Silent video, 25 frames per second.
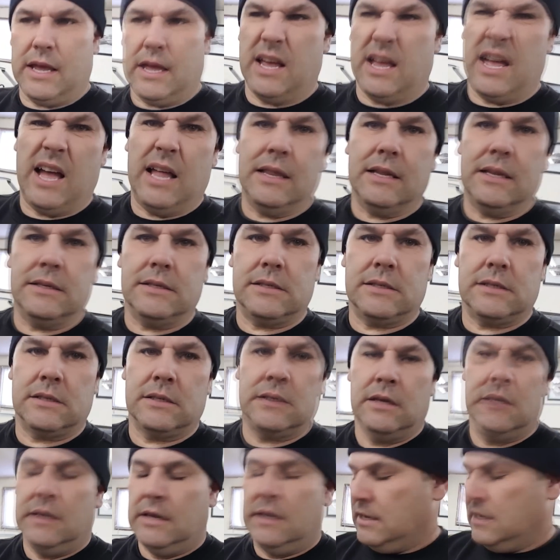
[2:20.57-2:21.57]
a
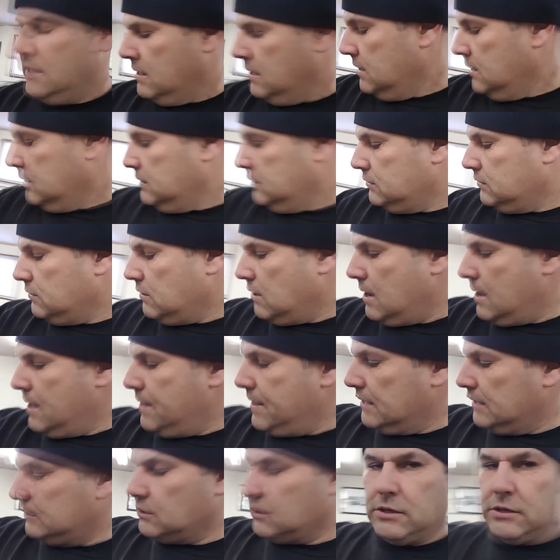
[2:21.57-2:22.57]
Cutlass. So
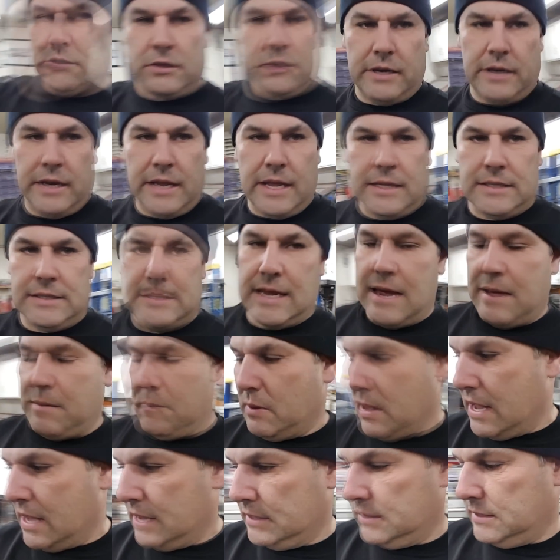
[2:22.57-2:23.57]
that's also going to get
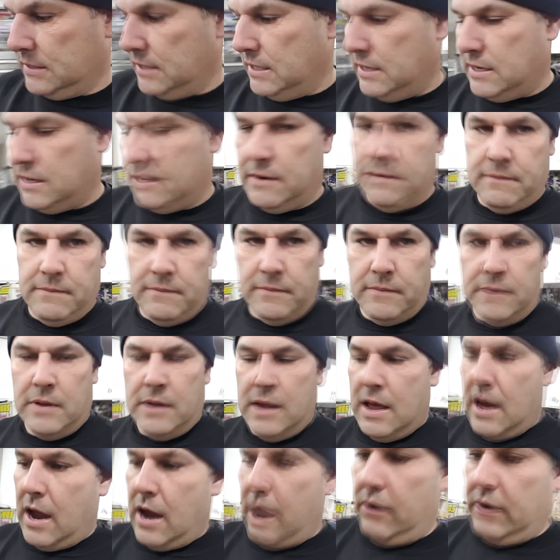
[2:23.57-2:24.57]
sandblasted, and
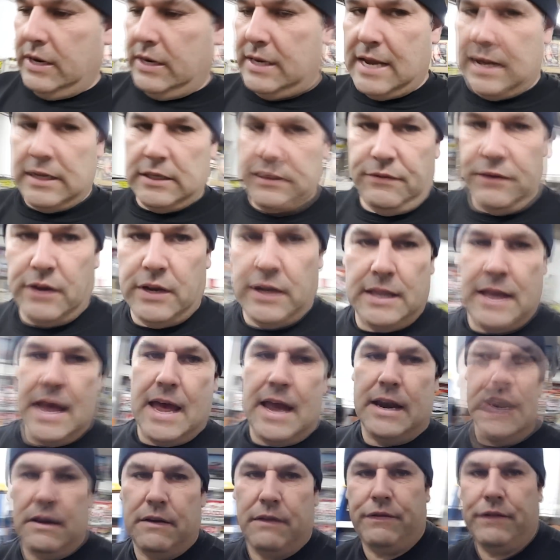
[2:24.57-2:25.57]
I already test fitted
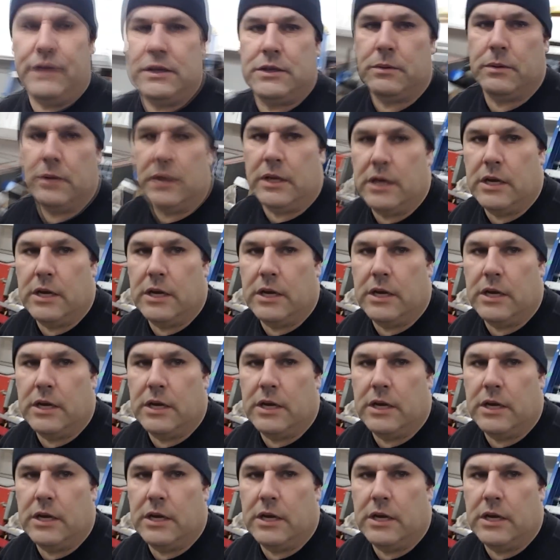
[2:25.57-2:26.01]
that and it fits really